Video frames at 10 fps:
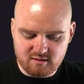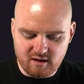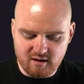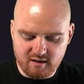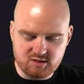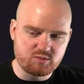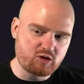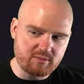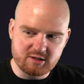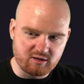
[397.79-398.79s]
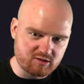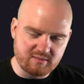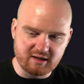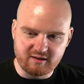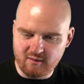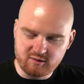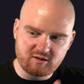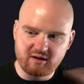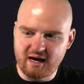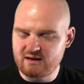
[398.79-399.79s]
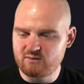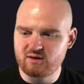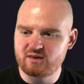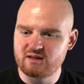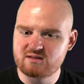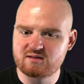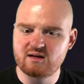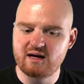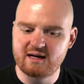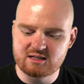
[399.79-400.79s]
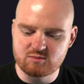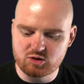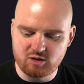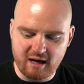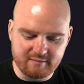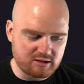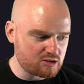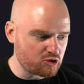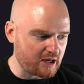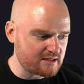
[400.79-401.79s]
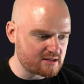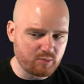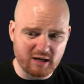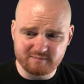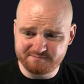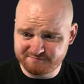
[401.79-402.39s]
uh, subscription or something, and that would create it with its uh, subscribed traits. But